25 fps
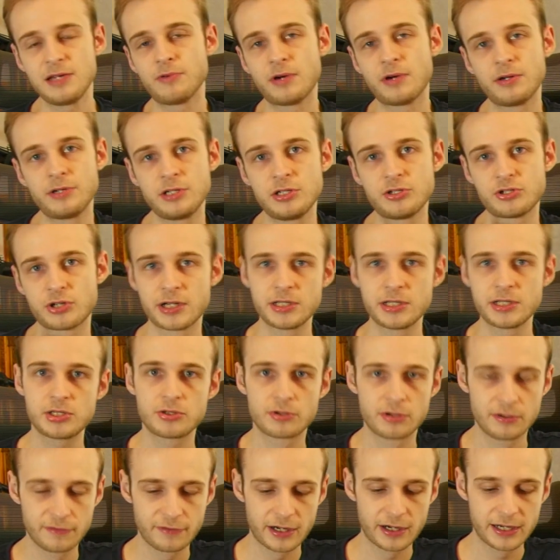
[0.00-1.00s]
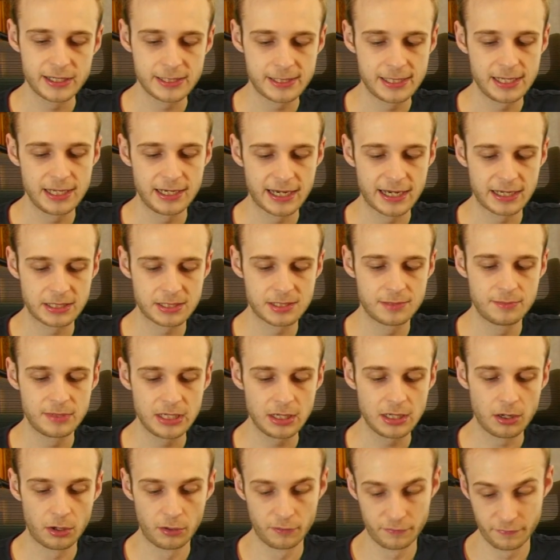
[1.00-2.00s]
when you're trying to revise the
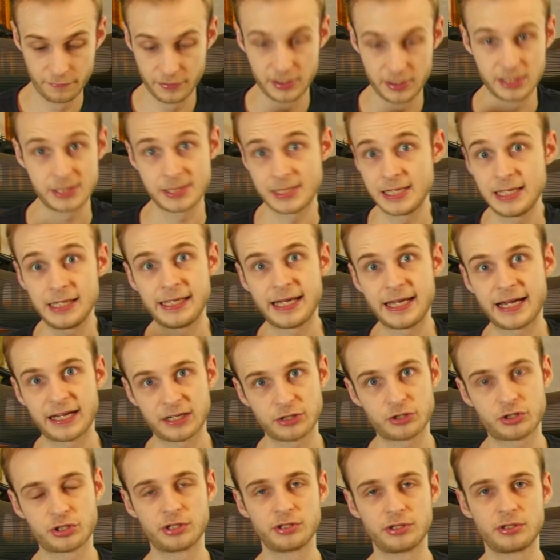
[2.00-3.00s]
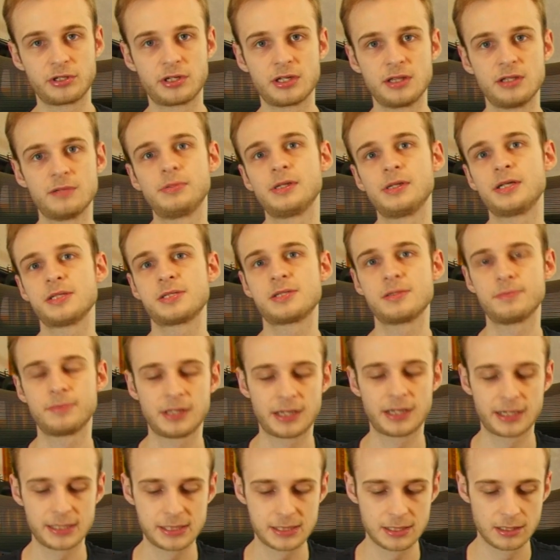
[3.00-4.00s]
anatomy of the celiac trunk and the blood
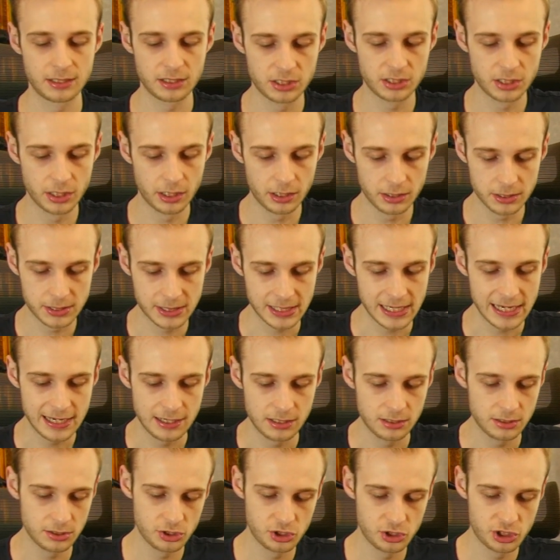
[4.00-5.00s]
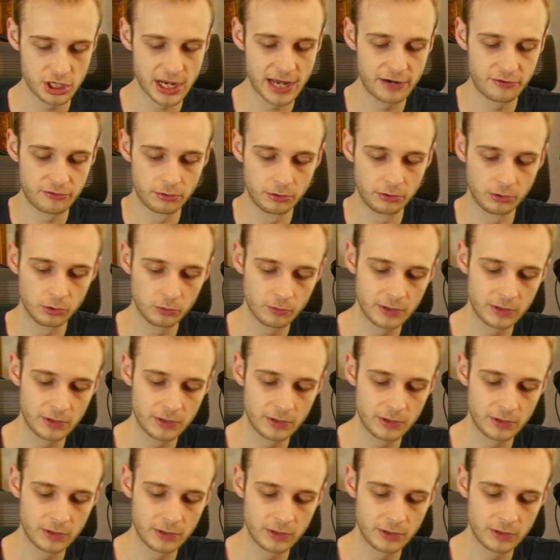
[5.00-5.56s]
supply to the gut in general,